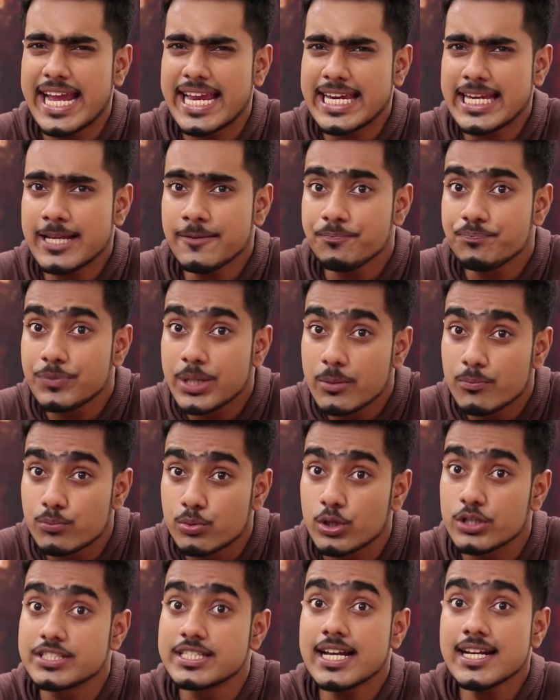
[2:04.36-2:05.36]
any
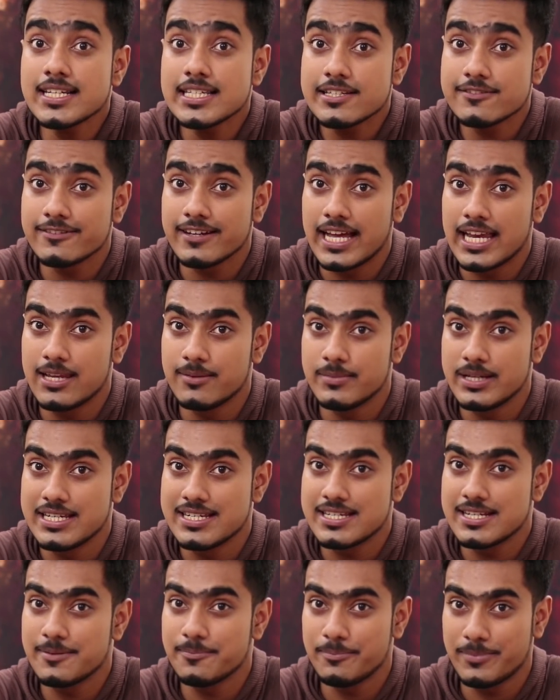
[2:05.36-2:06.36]
projective
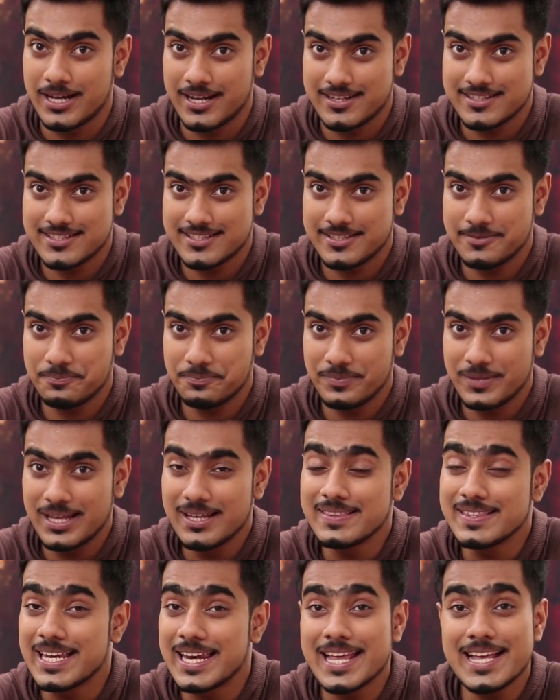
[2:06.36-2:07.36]
element pass.
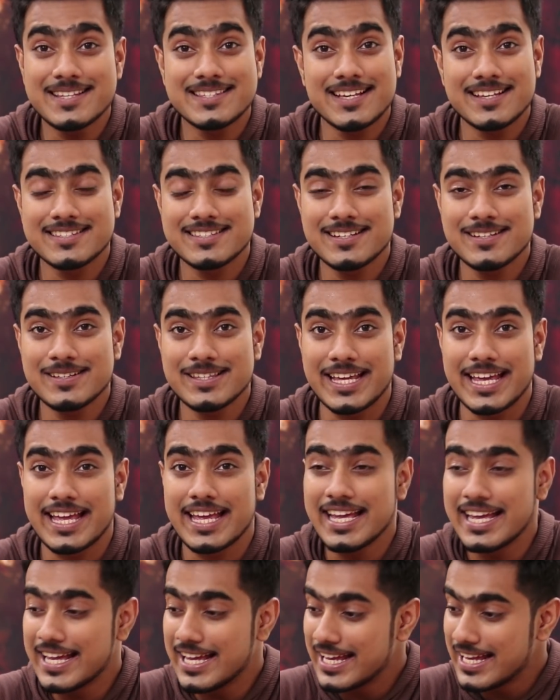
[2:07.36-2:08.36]
The layers are still there,
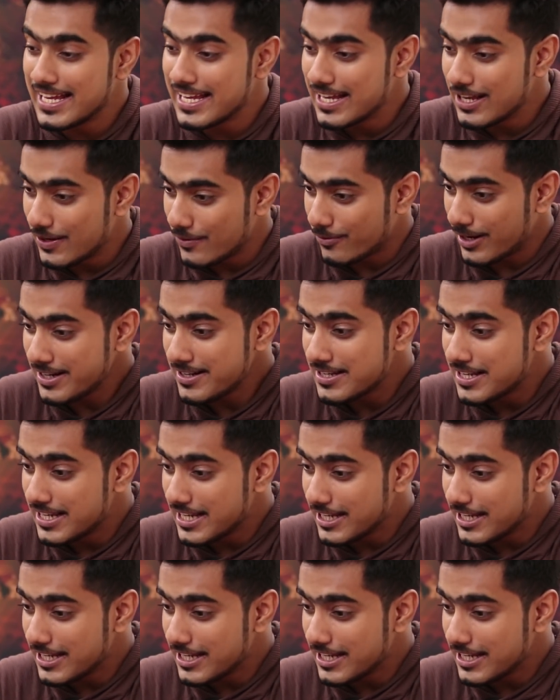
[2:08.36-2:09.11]
right?